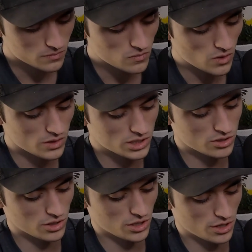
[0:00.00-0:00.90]
this is
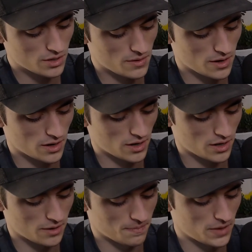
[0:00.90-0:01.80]
looking good.
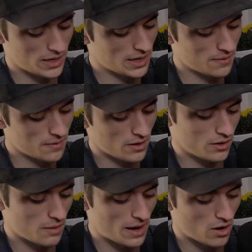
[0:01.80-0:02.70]
Again,
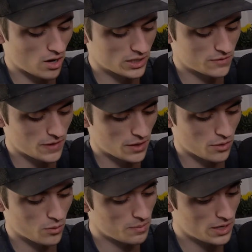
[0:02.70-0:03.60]
about August
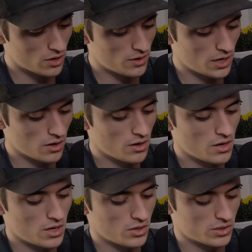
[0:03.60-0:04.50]
5th would be good here.
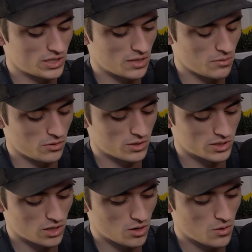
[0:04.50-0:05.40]
You can see the moon is
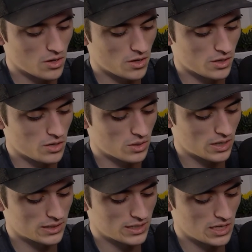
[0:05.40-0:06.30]
low. You could
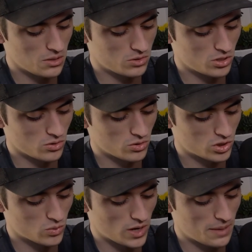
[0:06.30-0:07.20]
continue to
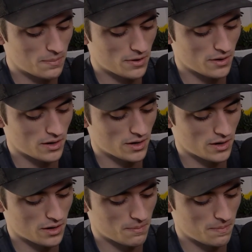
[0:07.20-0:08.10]
swipe
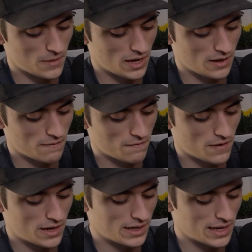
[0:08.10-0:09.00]
and
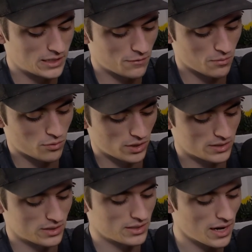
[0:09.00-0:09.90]
find it at different
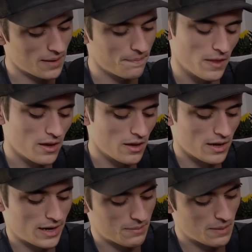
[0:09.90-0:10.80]
points in time.
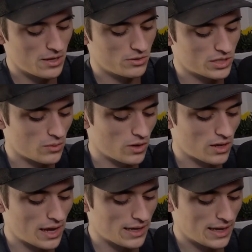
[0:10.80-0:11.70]
Now maybe you said,
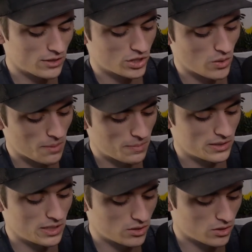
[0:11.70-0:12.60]
well, I can't show up
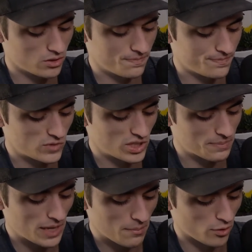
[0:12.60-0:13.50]
until
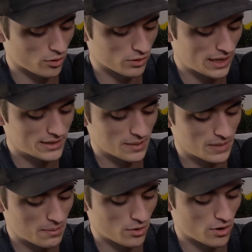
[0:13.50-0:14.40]
September or late
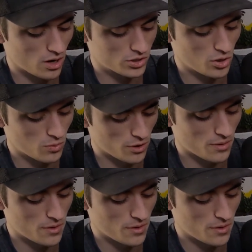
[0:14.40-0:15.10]
September or October.